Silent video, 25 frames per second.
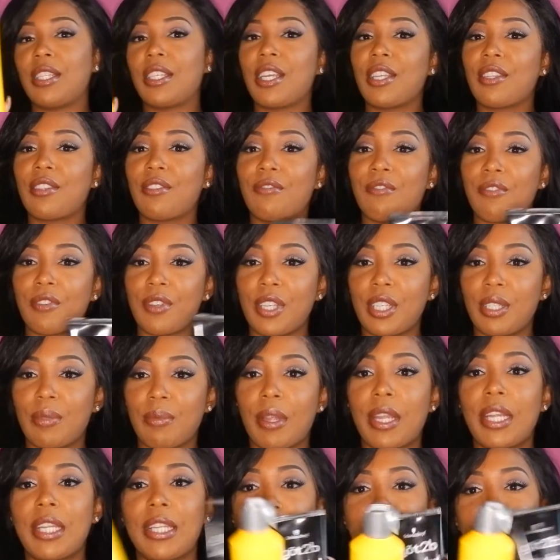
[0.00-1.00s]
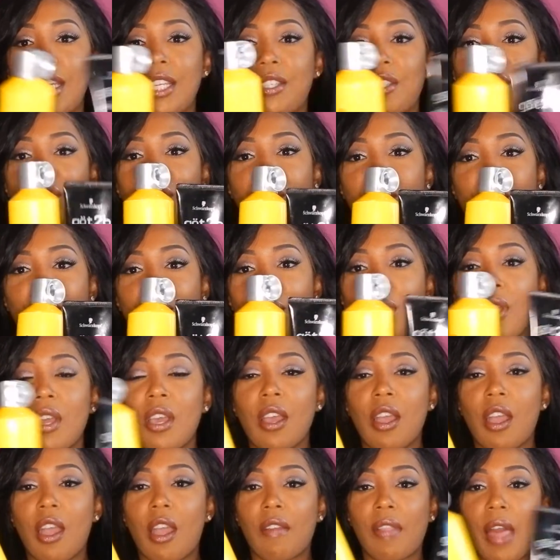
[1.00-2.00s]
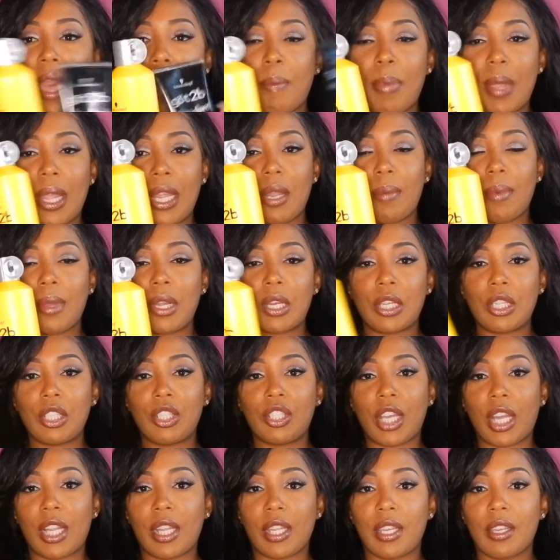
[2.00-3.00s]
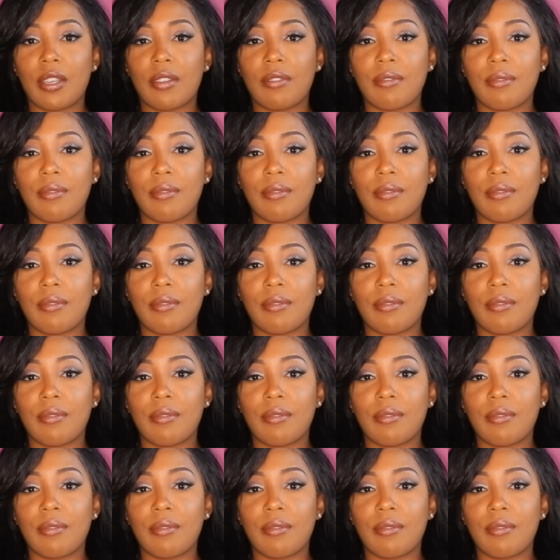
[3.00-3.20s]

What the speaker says: to get the freeze spray. These two are like peanut butter and jelly.